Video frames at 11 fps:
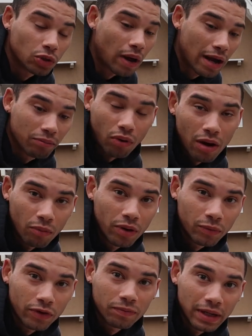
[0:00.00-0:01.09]
So I brought
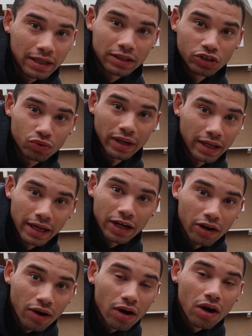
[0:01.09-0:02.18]
one with me to drink
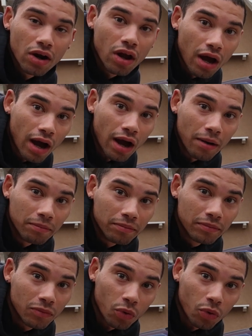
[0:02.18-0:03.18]
here um,